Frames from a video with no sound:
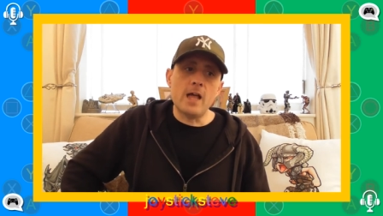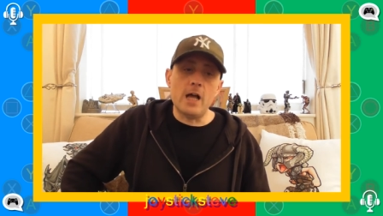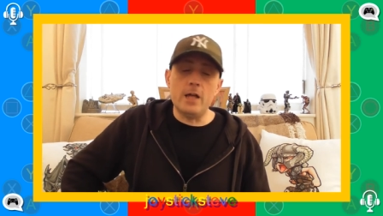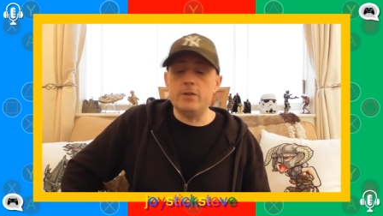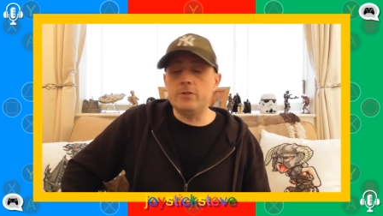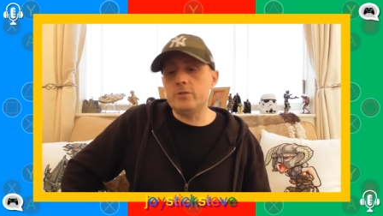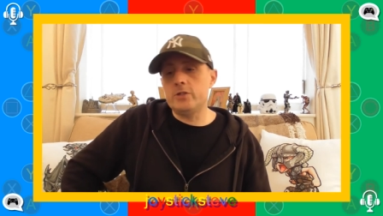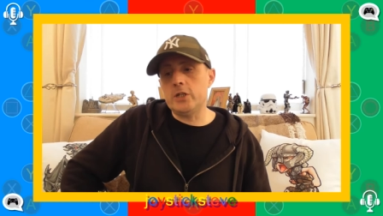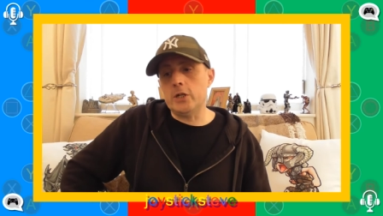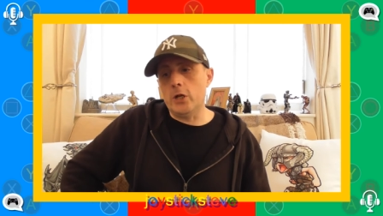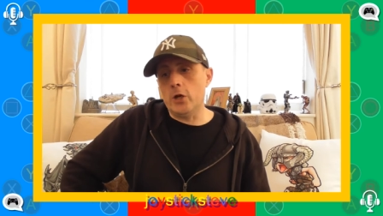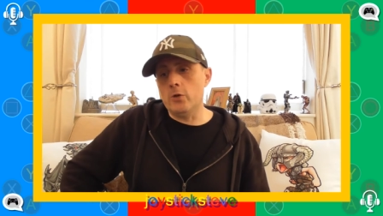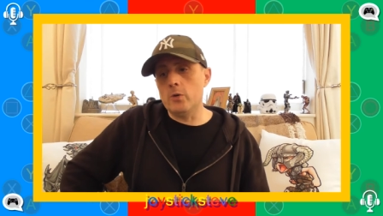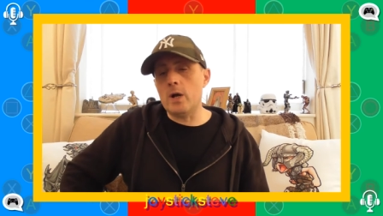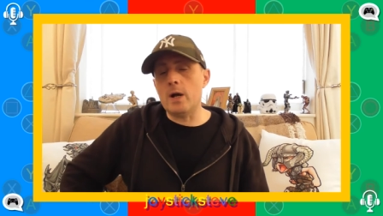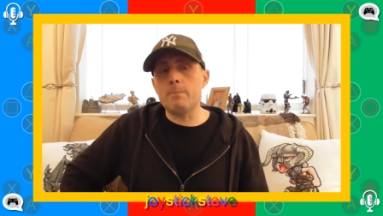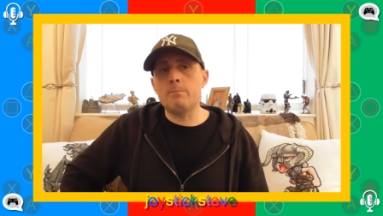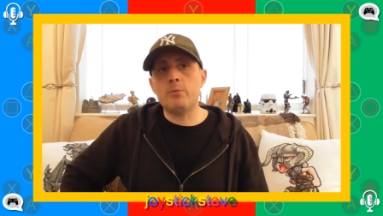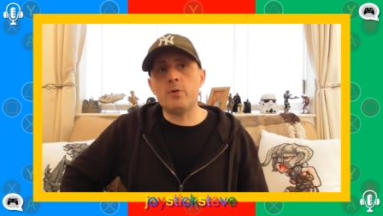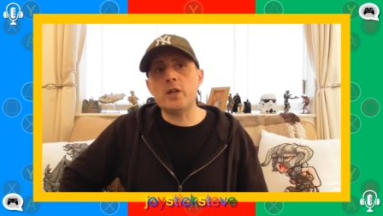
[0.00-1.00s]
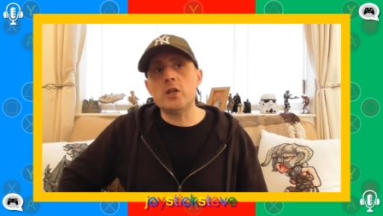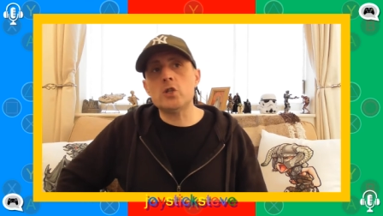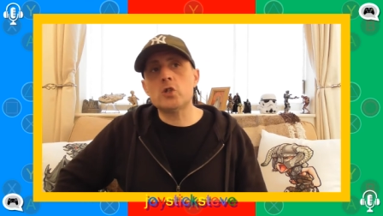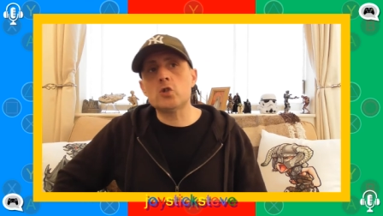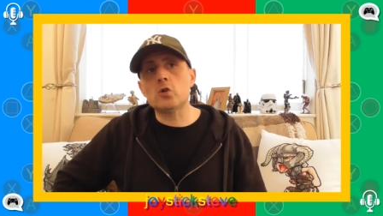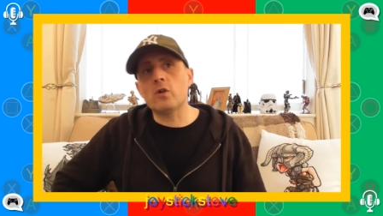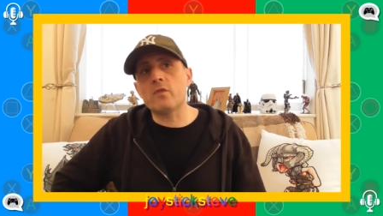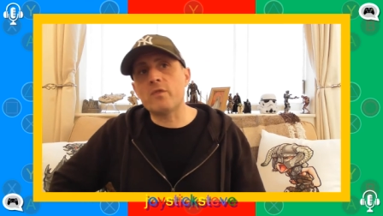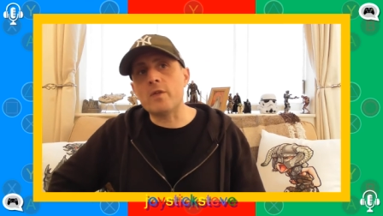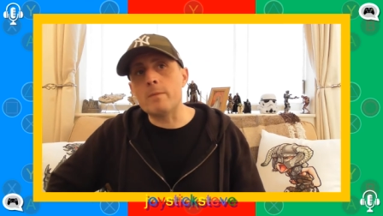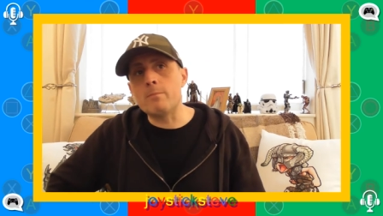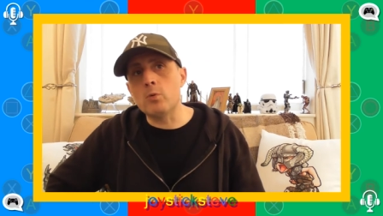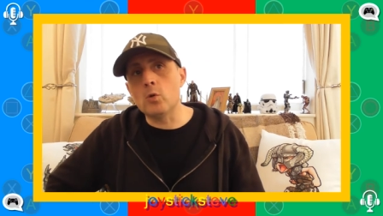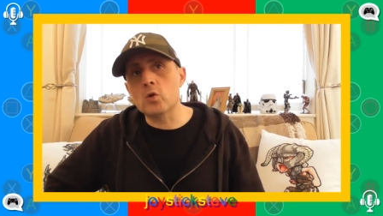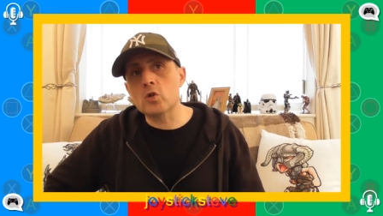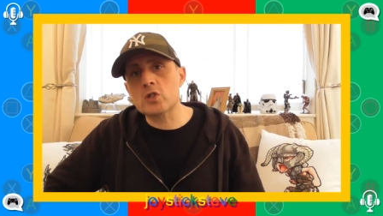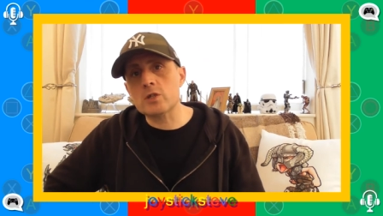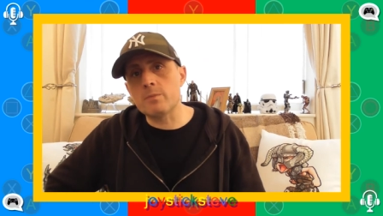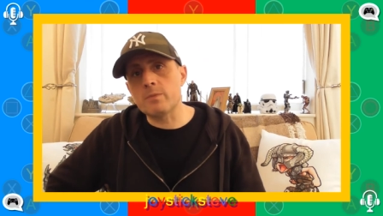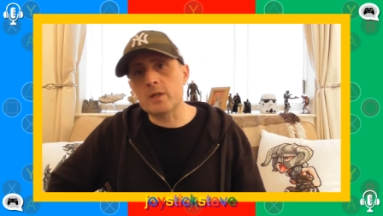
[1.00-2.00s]
and you know, I'm pretty sure if they
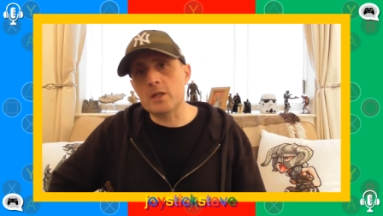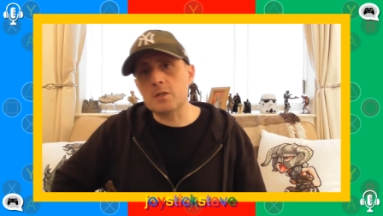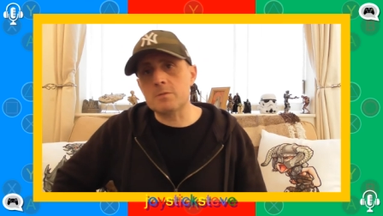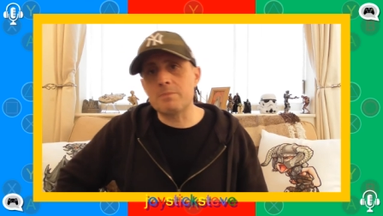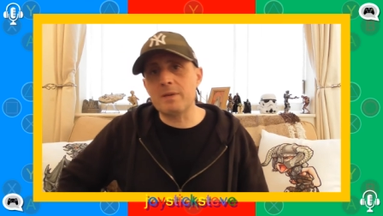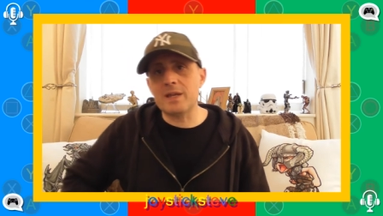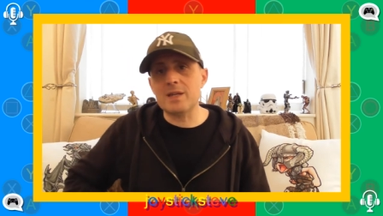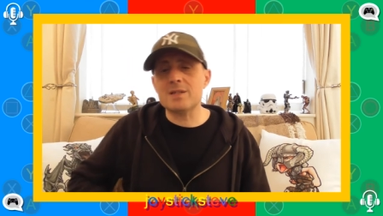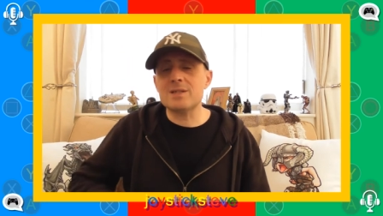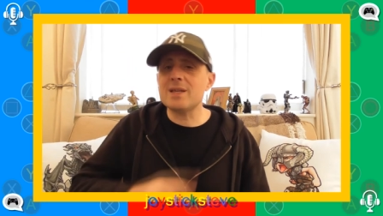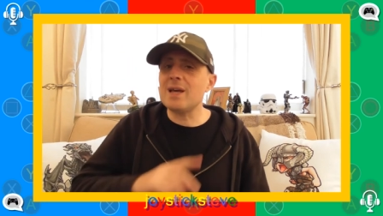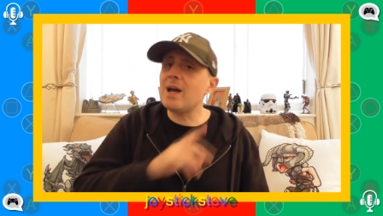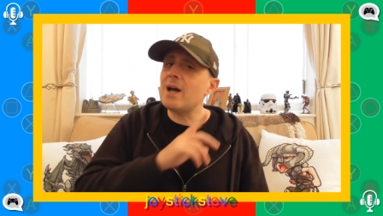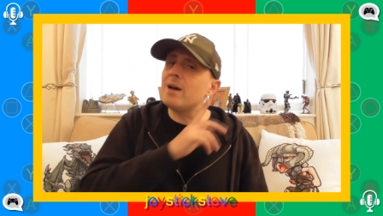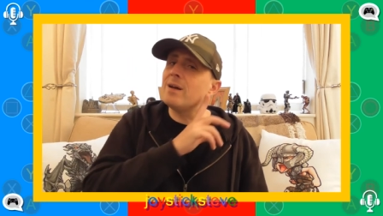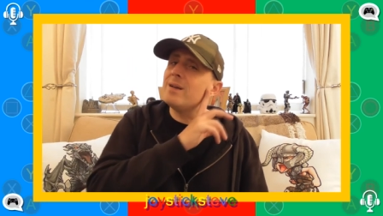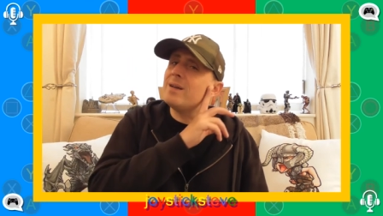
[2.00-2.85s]
bought something as big as that,